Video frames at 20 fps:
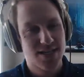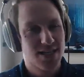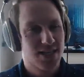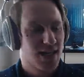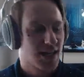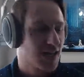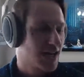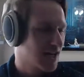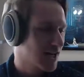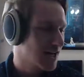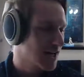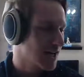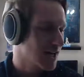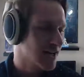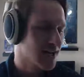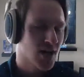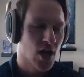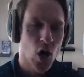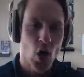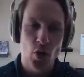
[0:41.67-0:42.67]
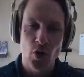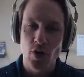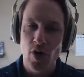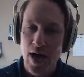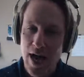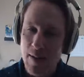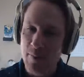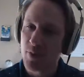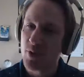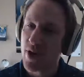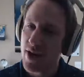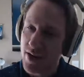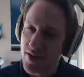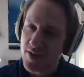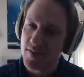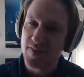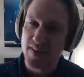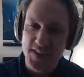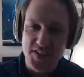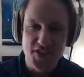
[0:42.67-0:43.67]
owner-operator
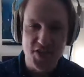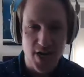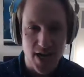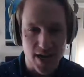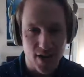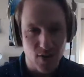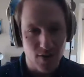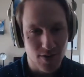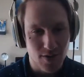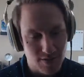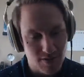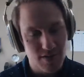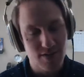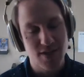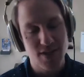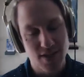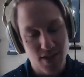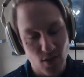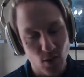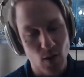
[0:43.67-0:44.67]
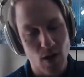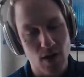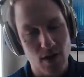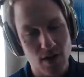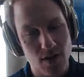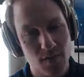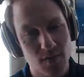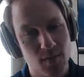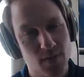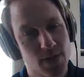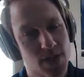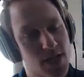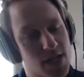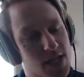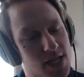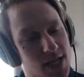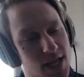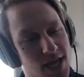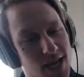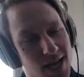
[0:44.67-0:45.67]
of this channel. You're welcome.
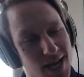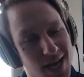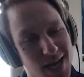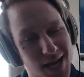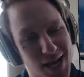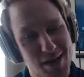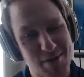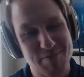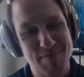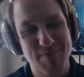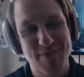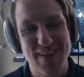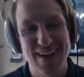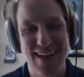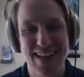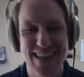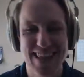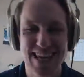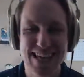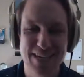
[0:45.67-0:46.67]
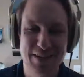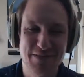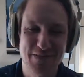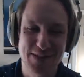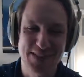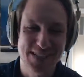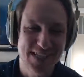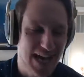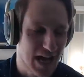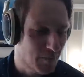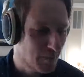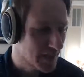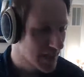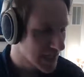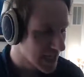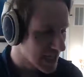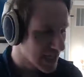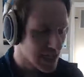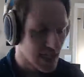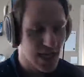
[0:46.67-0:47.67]
But thank you for stopping
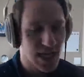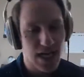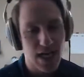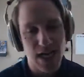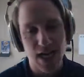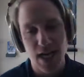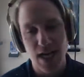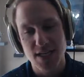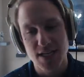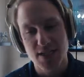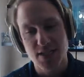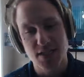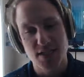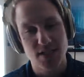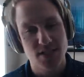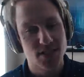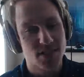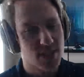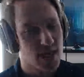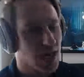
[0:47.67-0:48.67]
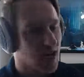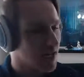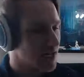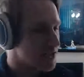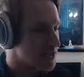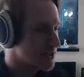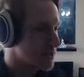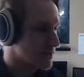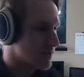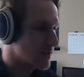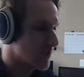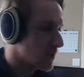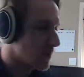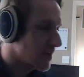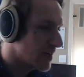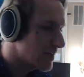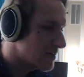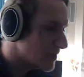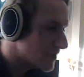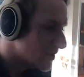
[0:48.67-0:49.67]
in. Josh, you want
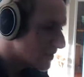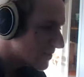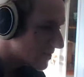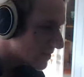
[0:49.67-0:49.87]
to introduce